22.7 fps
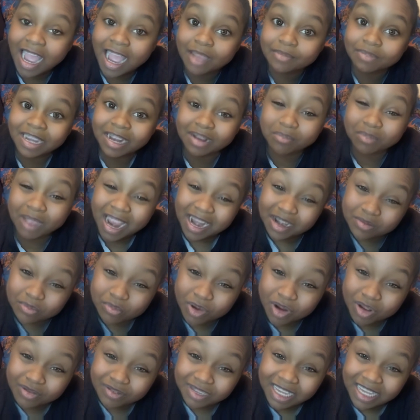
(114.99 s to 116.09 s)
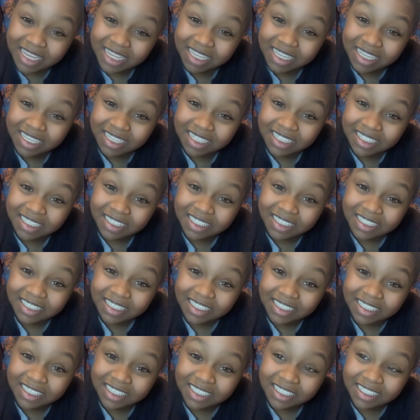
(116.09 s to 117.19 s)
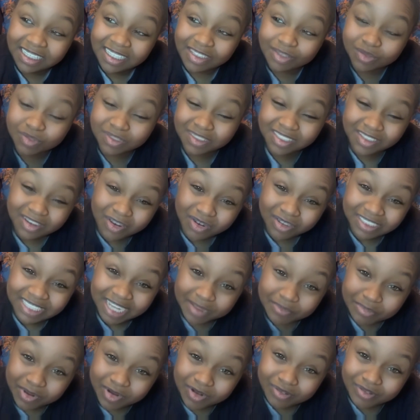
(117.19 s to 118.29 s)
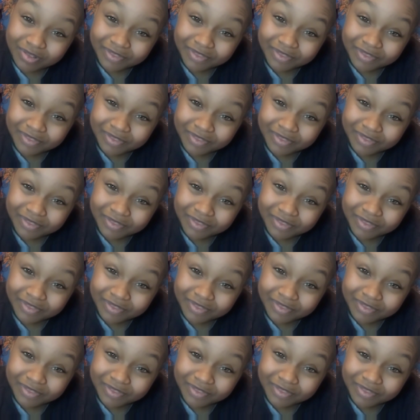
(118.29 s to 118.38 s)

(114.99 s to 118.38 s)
I mean, I might have broke it. Was it on top of the